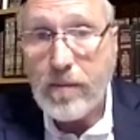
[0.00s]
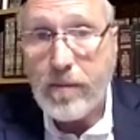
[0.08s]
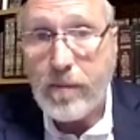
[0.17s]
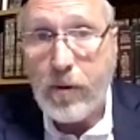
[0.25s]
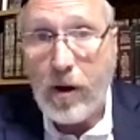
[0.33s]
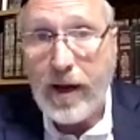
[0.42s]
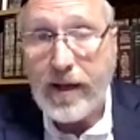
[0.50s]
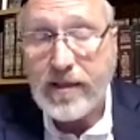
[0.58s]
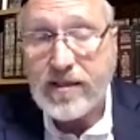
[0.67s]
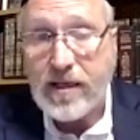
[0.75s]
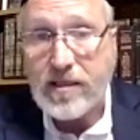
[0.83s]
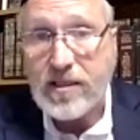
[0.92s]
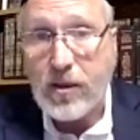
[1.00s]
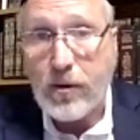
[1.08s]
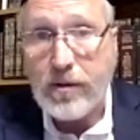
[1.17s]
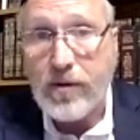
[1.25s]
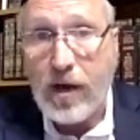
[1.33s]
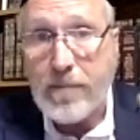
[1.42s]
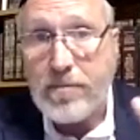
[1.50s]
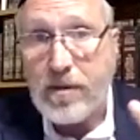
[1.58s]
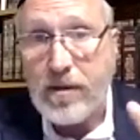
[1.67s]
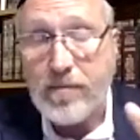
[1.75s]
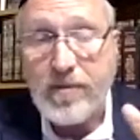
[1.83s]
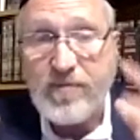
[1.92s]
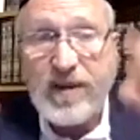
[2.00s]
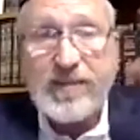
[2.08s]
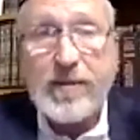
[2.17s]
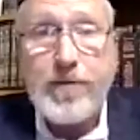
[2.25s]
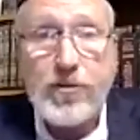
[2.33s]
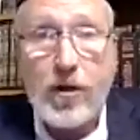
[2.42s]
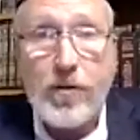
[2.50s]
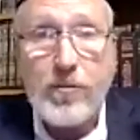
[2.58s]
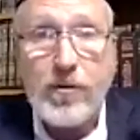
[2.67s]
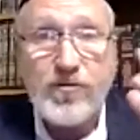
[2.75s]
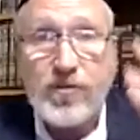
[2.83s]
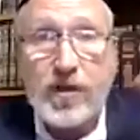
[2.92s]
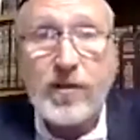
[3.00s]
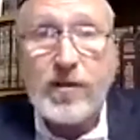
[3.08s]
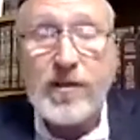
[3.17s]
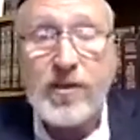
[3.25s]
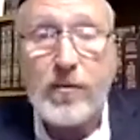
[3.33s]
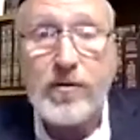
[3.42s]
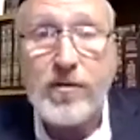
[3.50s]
by, it says someone died, but suddenly someone